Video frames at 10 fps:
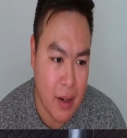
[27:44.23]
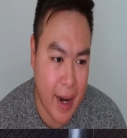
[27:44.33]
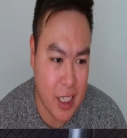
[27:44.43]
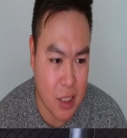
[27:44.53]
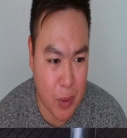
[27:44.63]

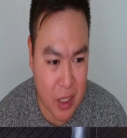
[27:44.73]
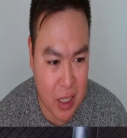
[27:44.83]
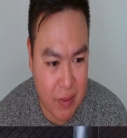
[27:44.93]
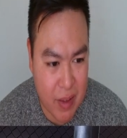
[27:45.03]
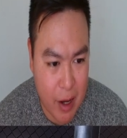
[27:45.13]
I just
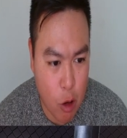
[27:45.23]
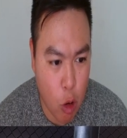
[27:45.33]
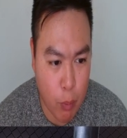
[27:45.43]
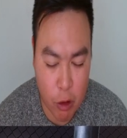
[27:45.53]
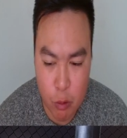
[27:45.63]
believe that
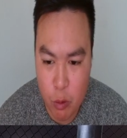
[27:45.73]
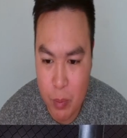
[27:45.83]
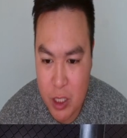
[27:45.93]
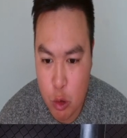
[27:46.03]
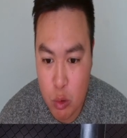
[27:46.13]
Oberg will
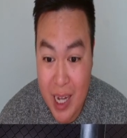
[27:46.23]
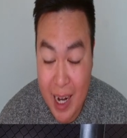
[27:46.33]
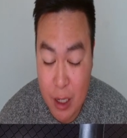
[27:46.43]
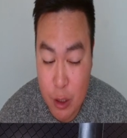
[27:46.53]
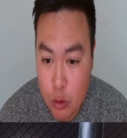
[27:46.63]
be too
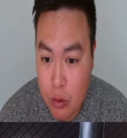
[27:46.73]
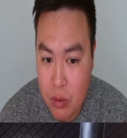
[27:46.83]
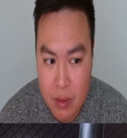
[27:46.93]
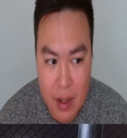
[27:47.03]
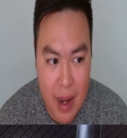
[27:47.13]

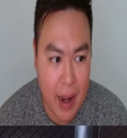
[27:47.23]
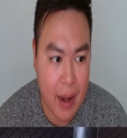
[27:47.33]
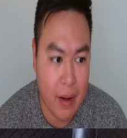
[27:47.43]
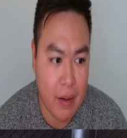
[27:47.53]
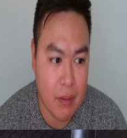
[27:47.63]
technical
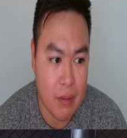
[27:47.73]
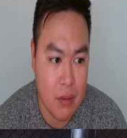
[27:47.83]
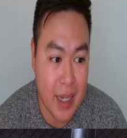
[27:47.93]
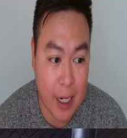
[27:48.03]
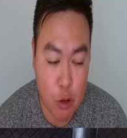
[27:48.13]
and
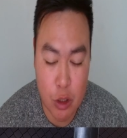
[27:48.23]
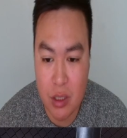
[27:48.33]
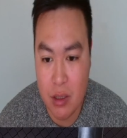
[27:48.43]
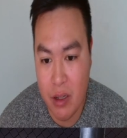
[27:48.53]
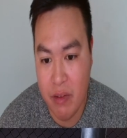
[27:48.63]

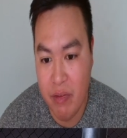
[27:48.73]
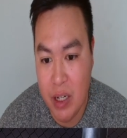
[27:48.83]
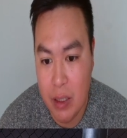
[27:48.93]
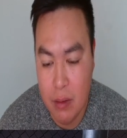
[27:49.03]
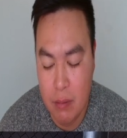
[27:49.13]
dangerous on the
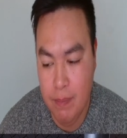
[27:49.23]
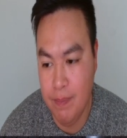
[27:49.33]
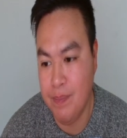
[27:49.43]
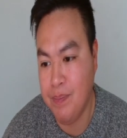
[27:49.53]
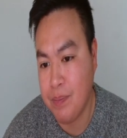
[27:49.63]
feet
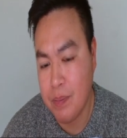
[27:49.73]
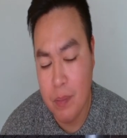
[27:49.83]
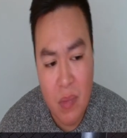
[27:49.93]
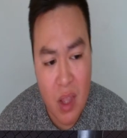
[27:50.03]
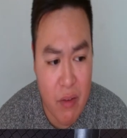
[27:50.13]

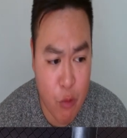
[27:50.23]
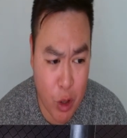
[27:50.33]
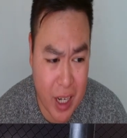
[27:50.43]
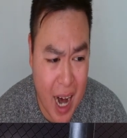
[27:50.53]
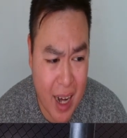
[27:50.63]

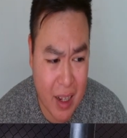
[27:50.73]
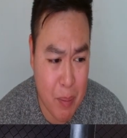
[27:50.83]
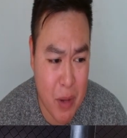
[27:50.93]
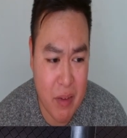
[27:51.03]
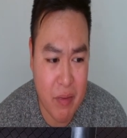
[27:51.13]
for a guy
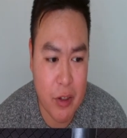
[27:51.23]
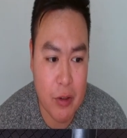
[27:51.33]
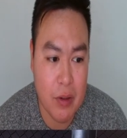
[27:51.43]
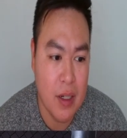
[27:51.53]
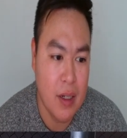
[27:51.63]
like
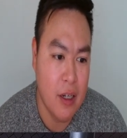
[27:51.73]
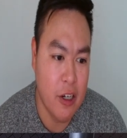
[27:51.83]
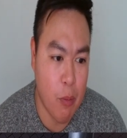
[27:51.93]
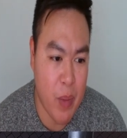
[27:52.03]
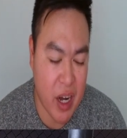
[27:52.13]
Menenfield.
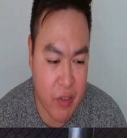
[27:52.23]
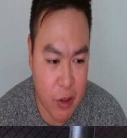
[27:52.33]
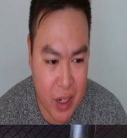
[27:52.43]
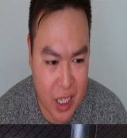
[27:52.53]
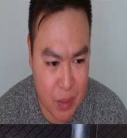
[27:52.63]

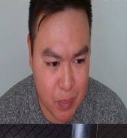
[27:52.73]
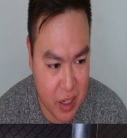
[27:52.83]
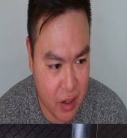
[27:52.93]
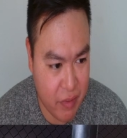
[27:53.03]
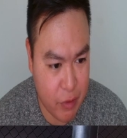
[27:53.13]
Menenfield has been
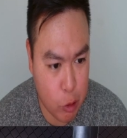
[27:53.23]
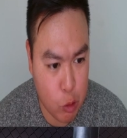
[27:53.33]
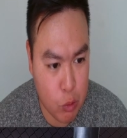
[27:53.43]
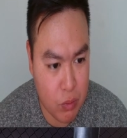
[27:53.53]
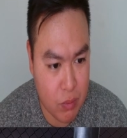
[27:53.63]
in a
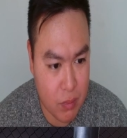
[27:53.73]
few